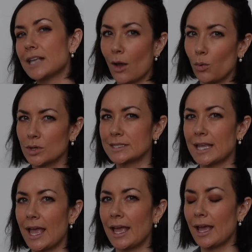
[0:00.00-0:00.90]
I will
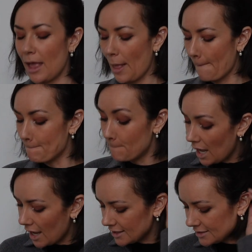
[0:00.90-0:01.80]
say,
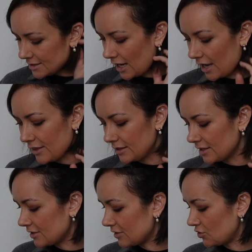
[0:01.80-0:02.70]
but I think
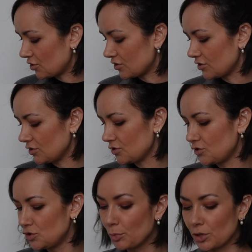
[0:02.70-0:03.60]
this is just
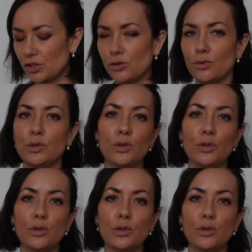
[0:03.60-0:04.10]
super cute.